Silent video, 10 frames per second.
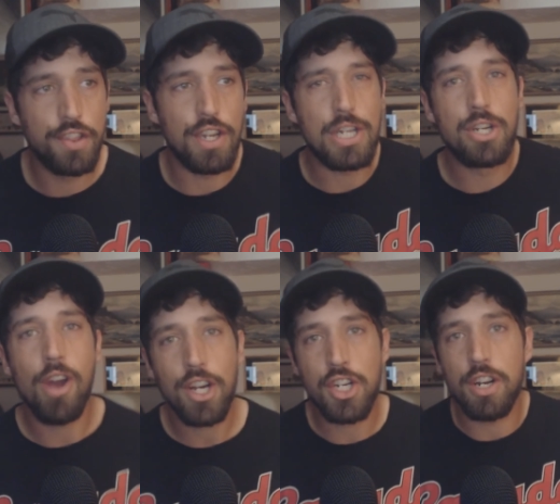the
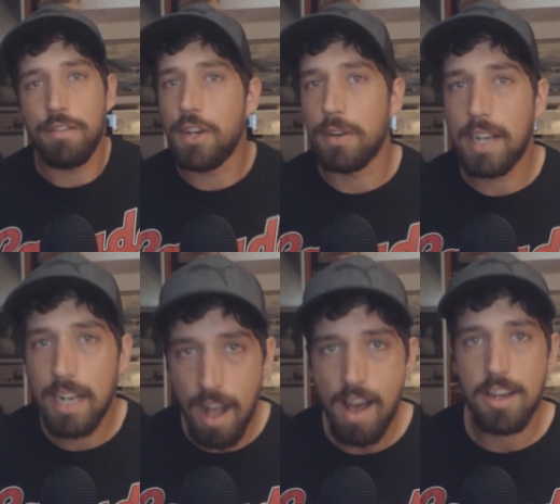destruction of your
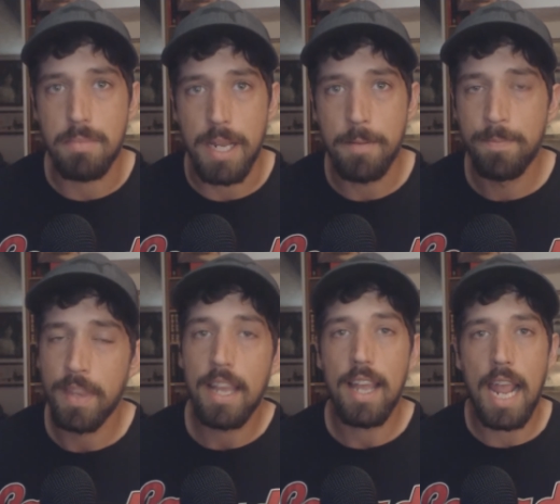economy
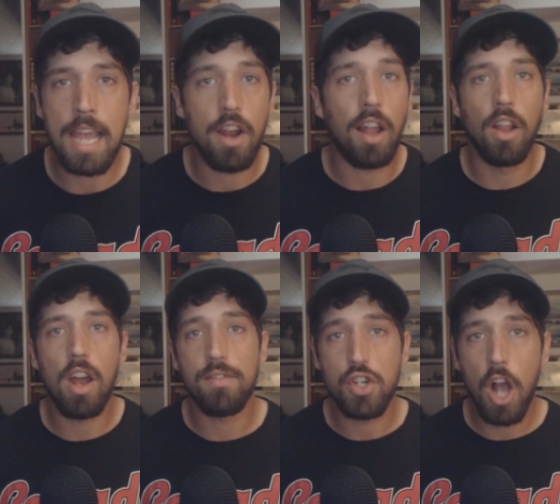and a
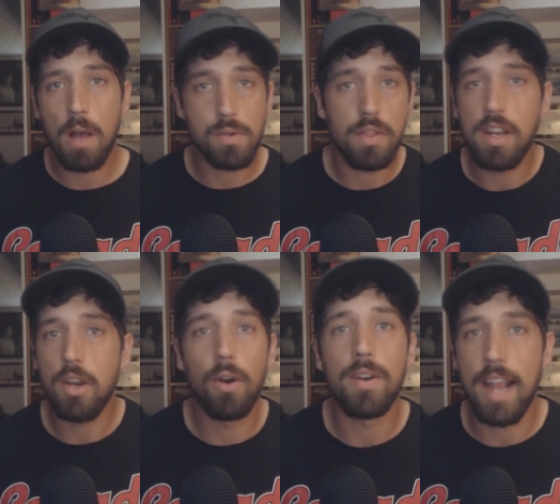lot of jobs within
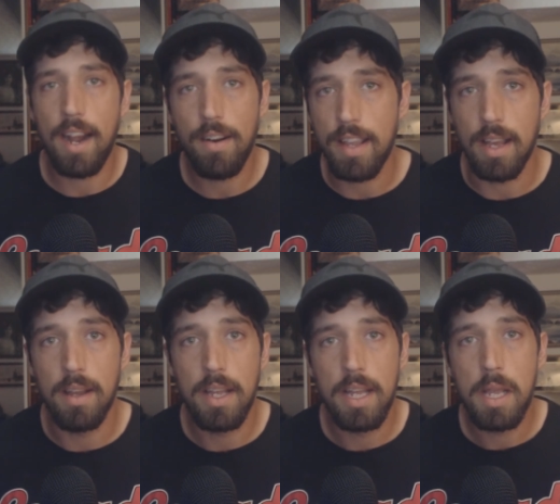your own area